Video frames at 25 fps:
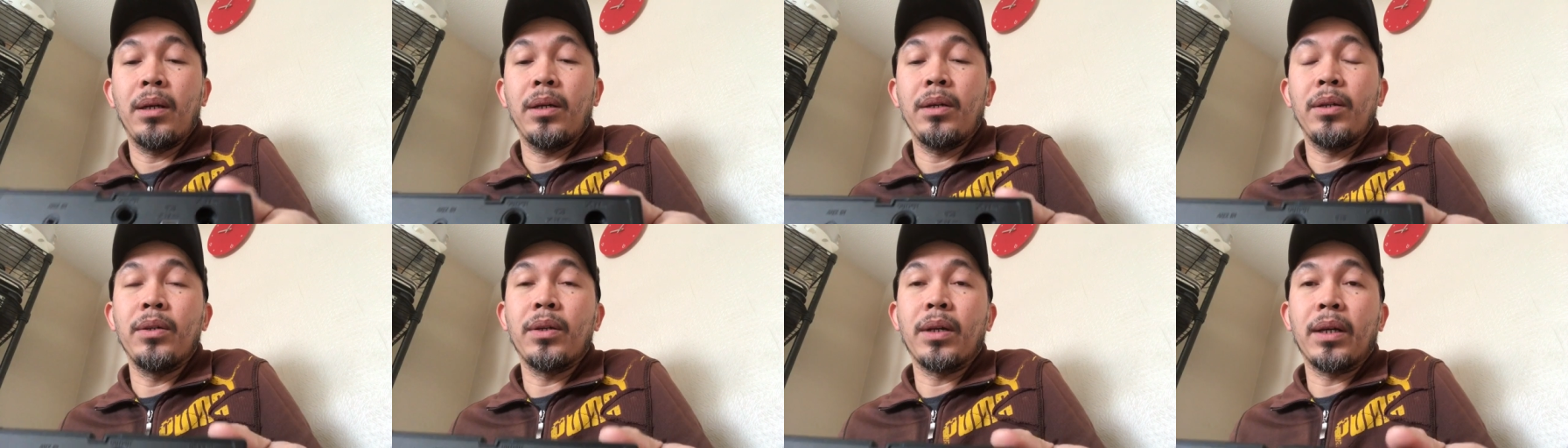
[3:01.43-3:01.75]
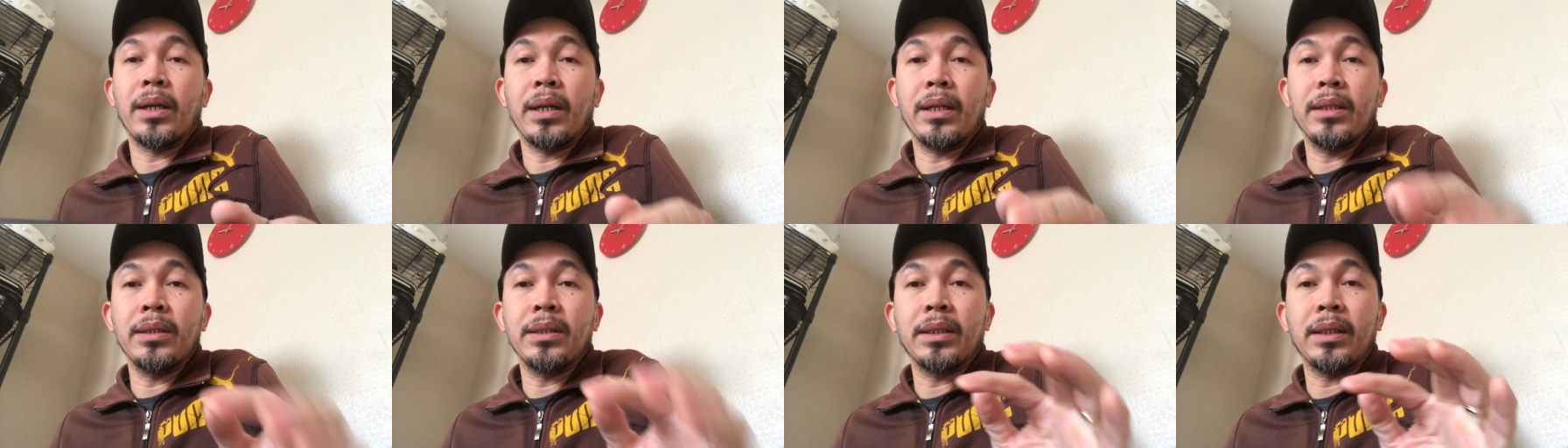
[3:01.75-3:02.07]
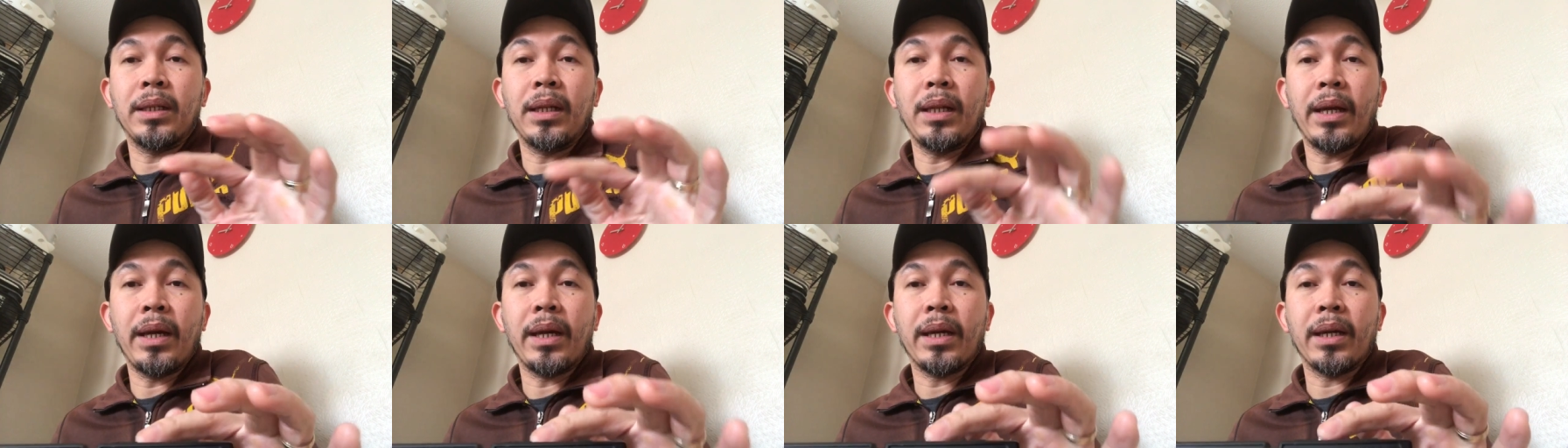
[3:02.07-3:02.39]
you can
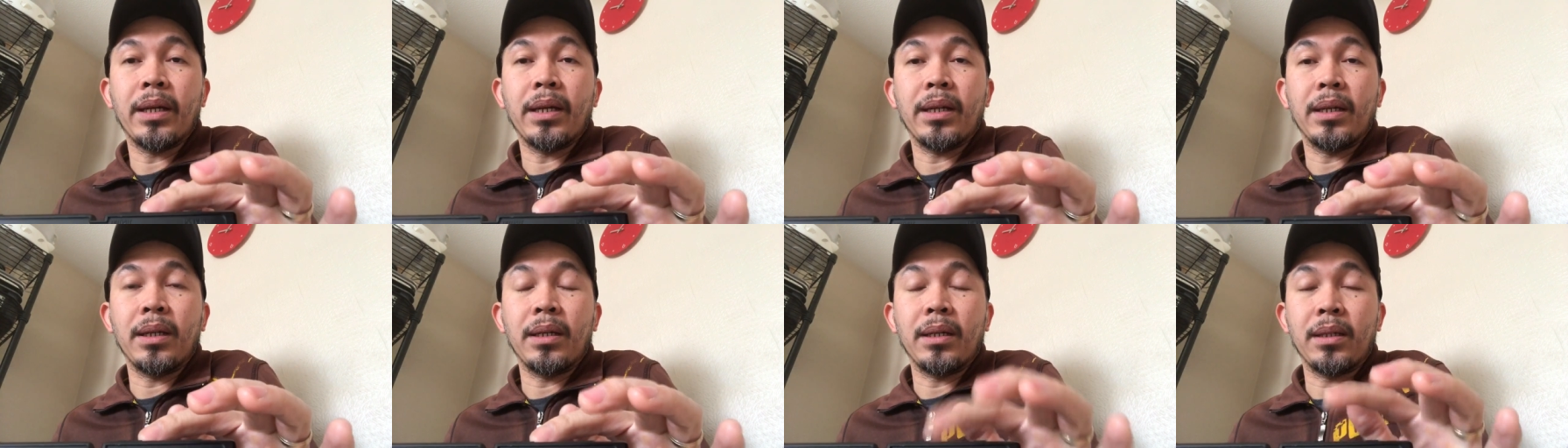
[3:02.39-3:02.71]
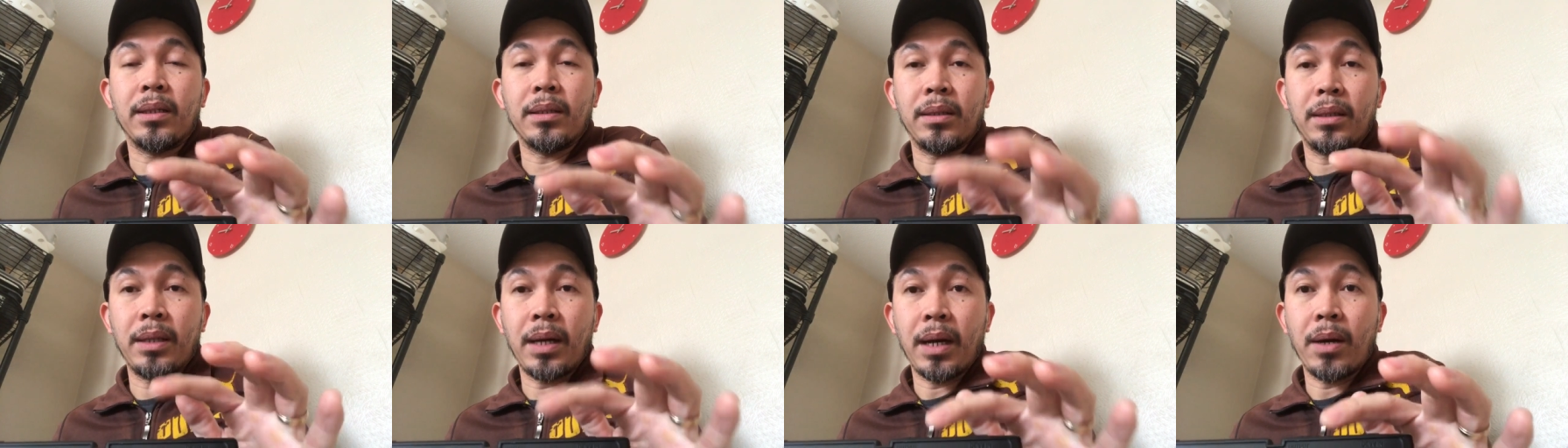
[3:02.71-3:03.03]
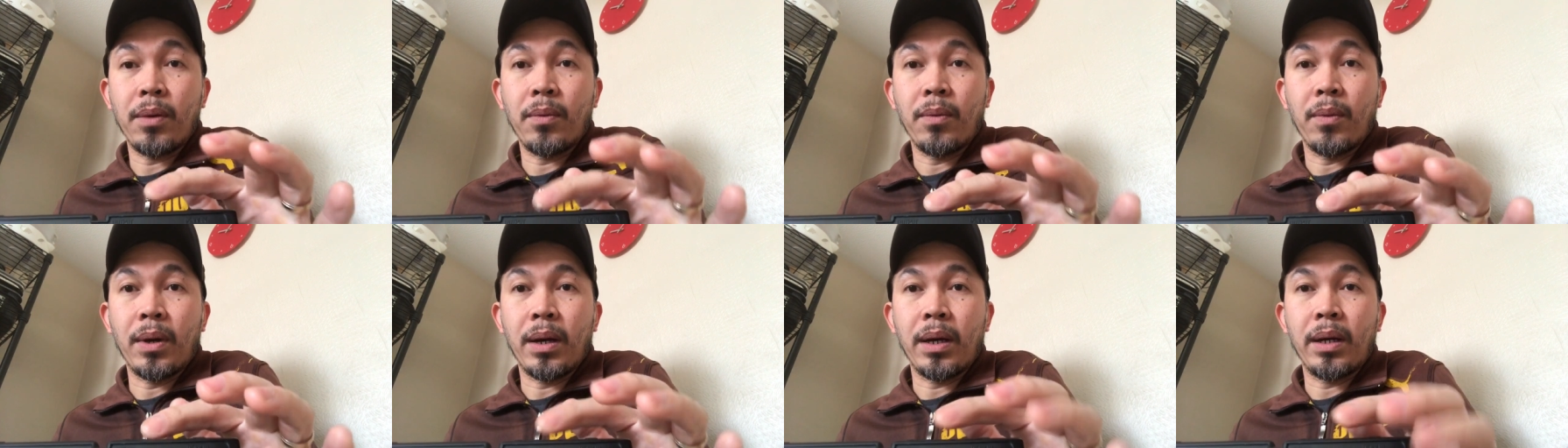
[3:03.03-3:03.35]
select
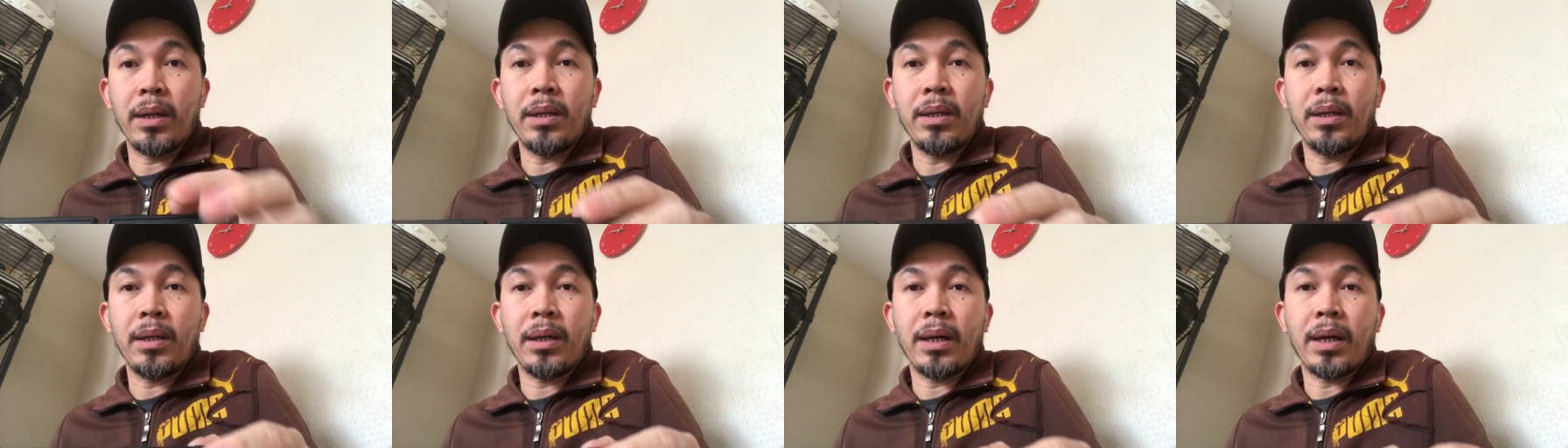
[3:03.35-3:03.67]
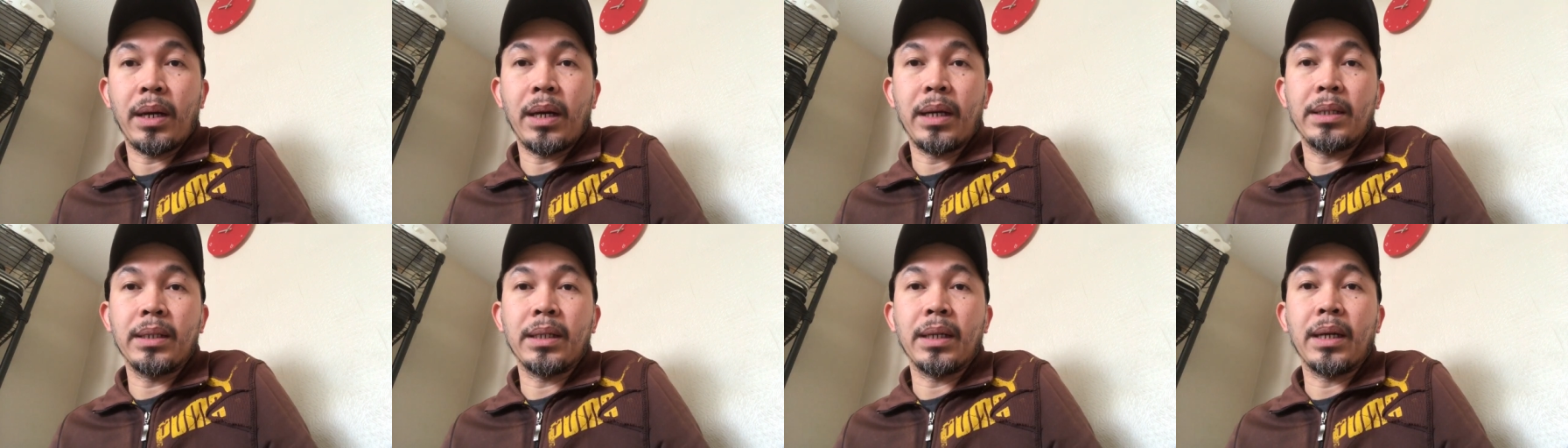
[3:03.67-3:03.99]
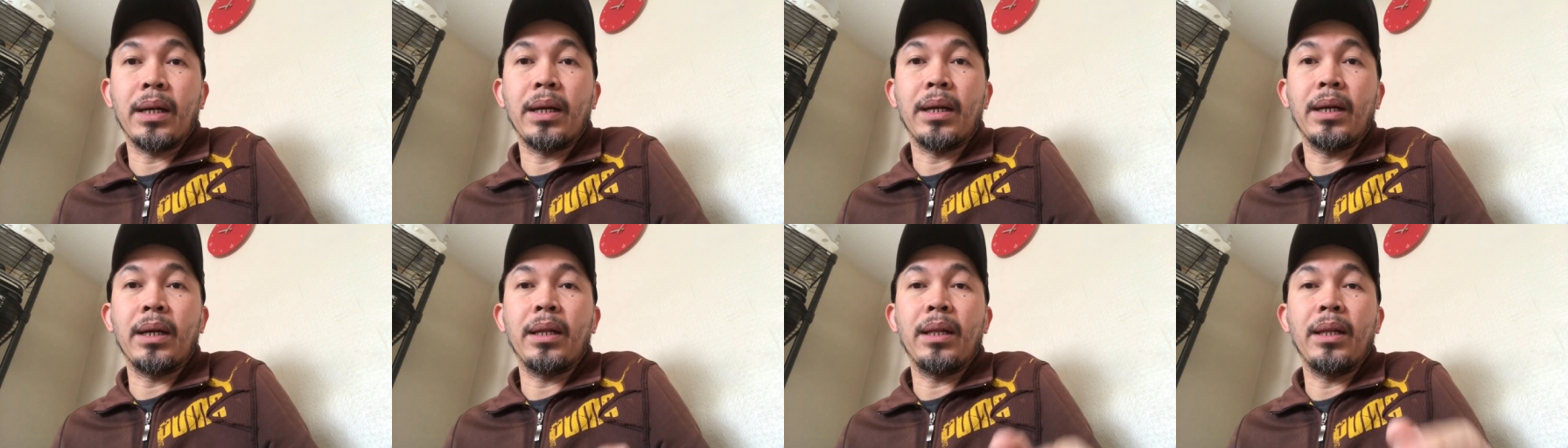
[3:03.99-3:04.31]
that one as
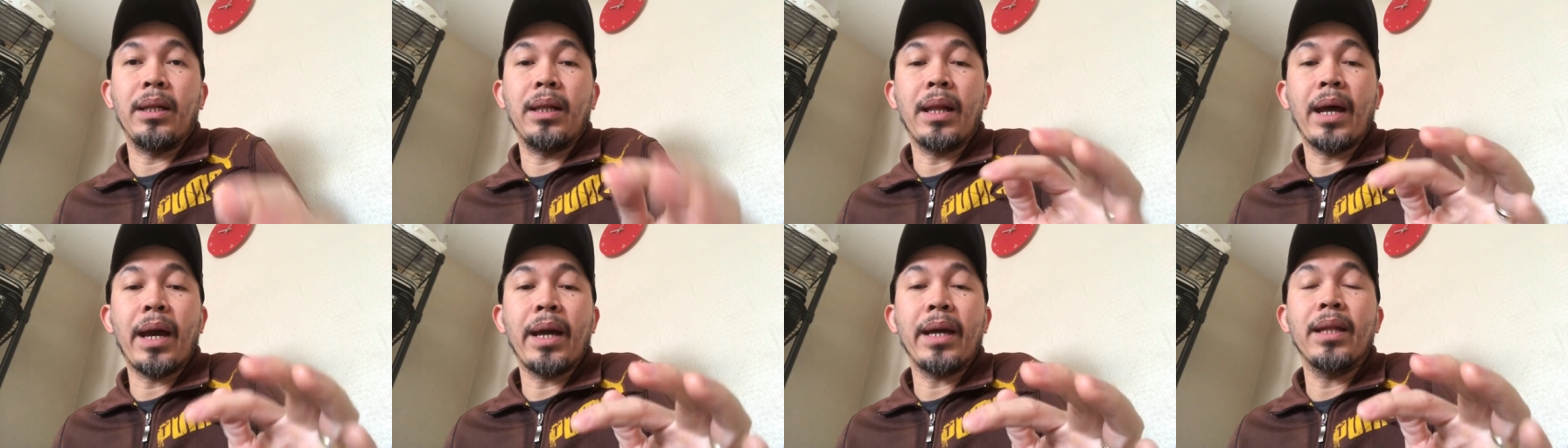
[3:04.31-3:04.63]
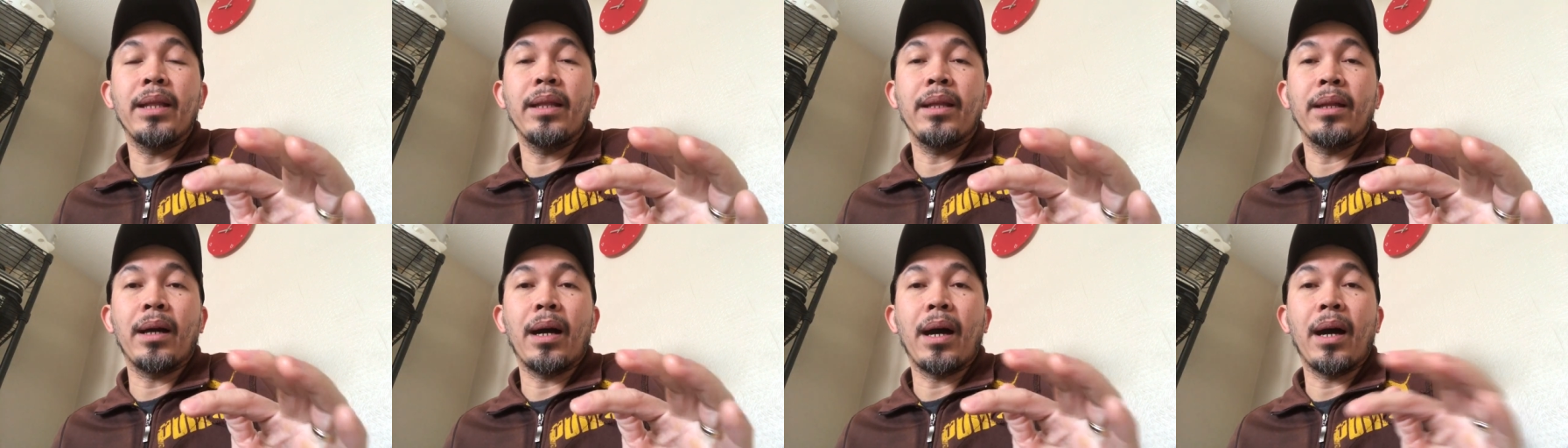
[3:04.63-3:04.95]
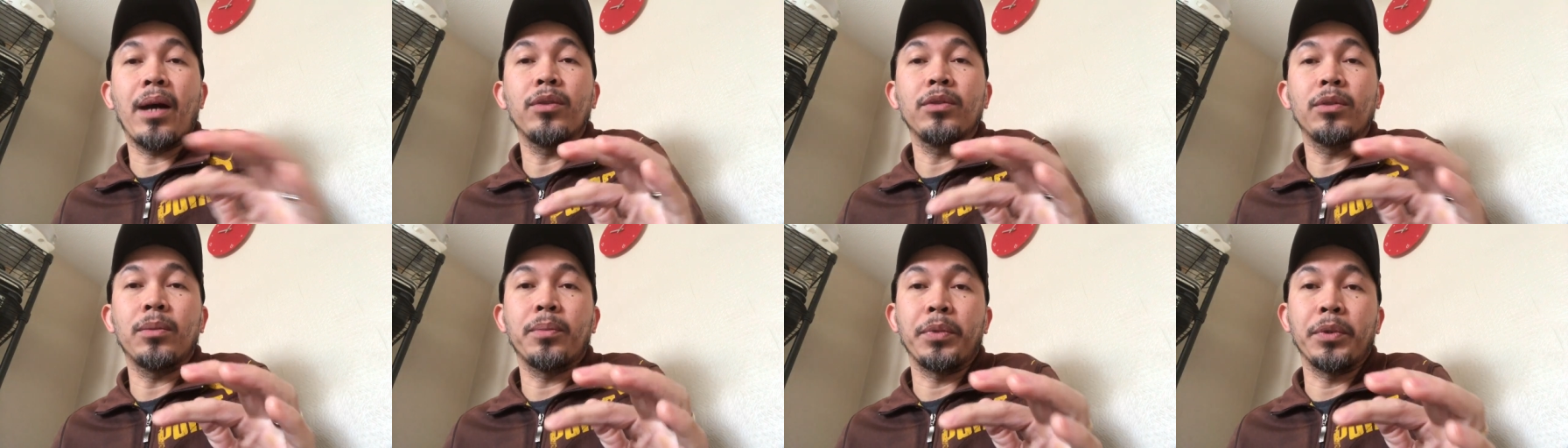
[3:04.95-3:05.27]
a line
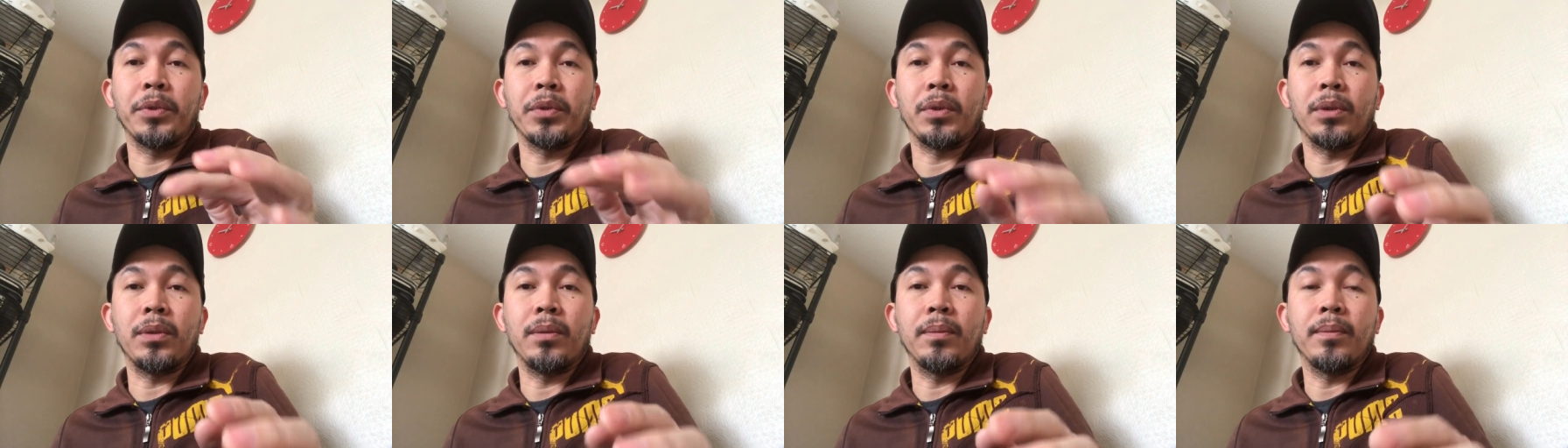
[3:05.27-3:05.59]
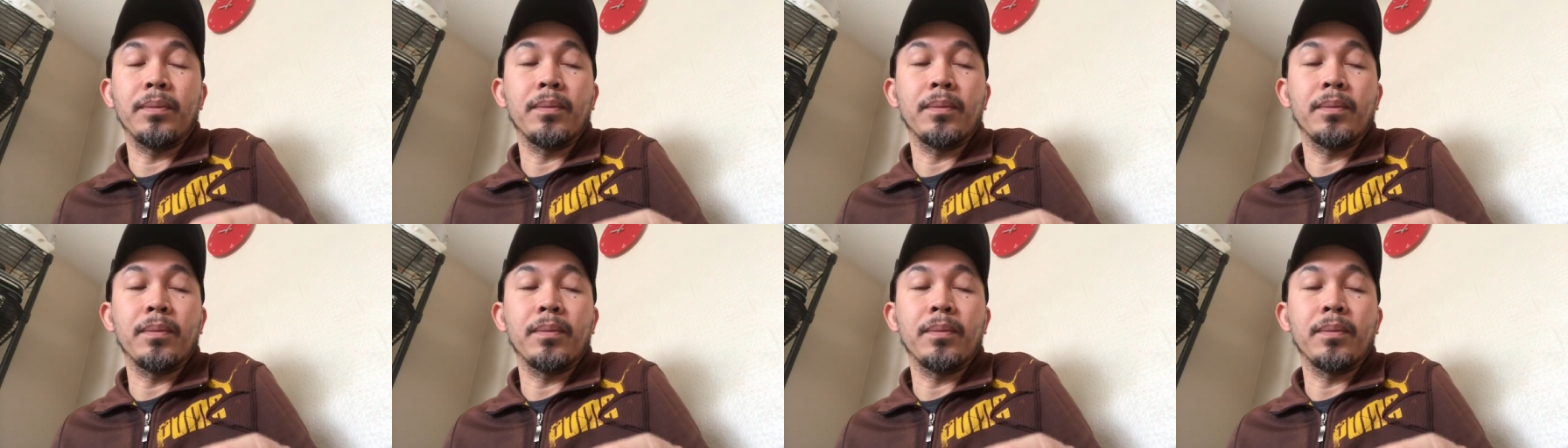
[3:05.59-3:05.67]
output